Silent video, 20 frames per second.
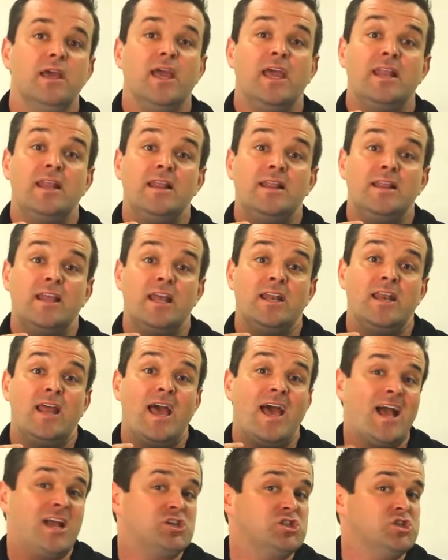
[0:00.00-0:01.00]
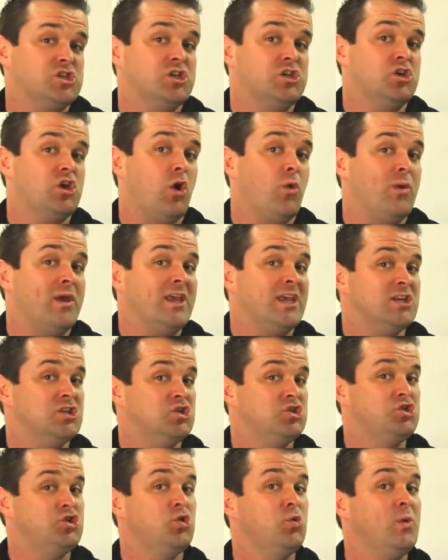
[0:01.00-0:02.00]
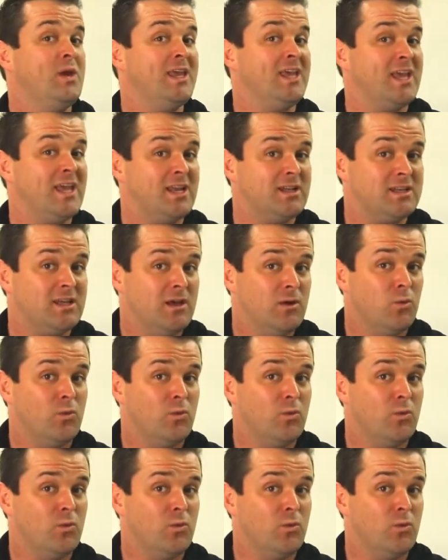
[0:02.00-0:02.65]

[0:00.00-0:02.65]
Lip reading: and then actually going and doing it